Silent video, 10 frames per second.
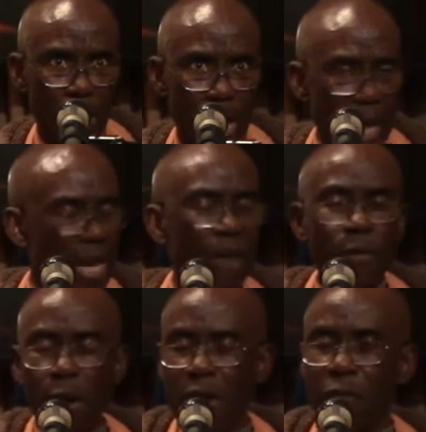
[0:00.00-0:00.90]
And
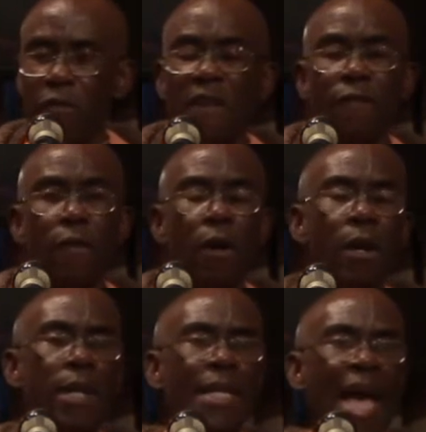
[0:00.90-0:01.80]
therefore, if we
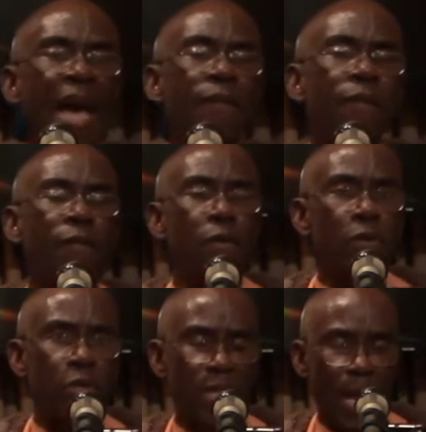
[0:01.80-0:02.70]
follow that full
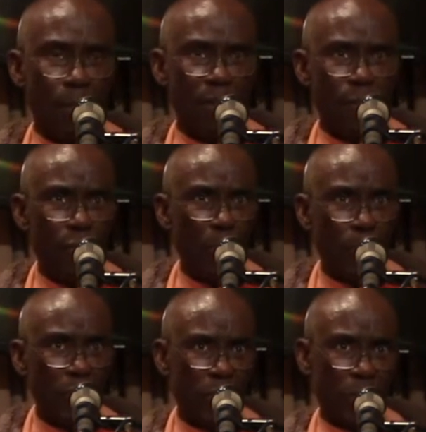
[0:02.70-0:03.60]
step, if we
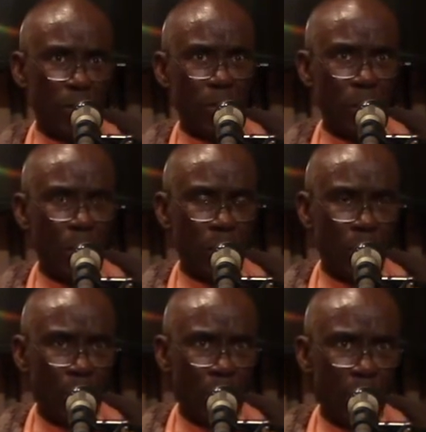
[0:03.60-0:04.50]
prosecute those
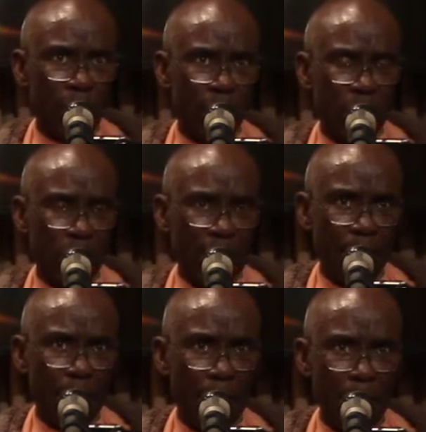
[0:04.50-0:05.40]
goals, vision,
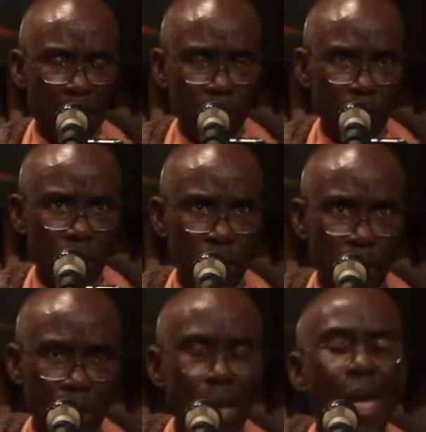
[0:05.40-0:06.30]
and mission,
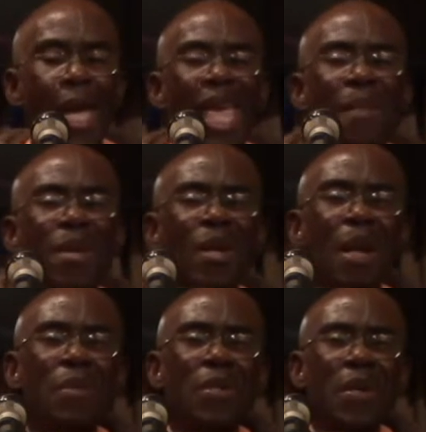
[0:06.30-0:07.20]
it
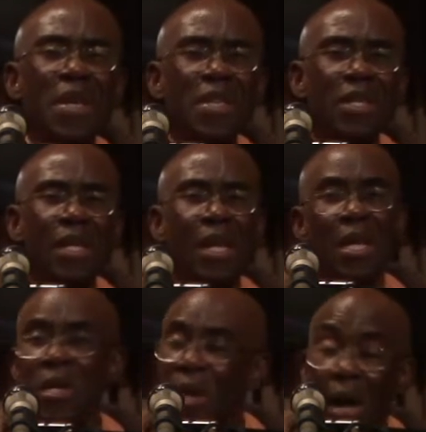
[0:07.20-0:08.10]
becomes so easy
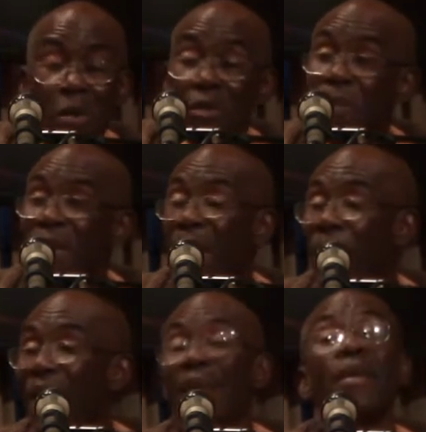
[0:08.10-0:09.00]
not to speak
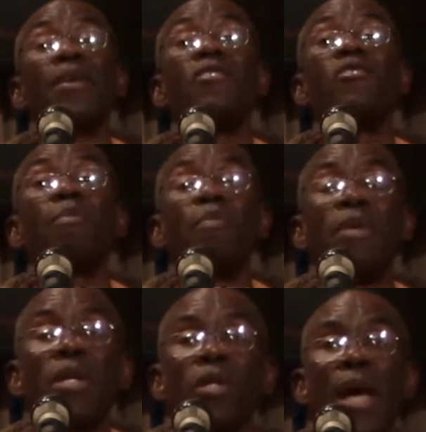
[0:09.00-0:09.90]
about
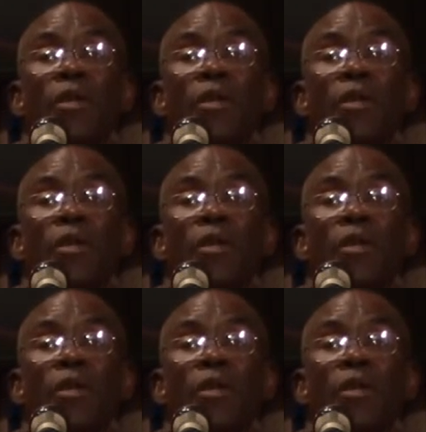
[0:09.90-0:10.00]
a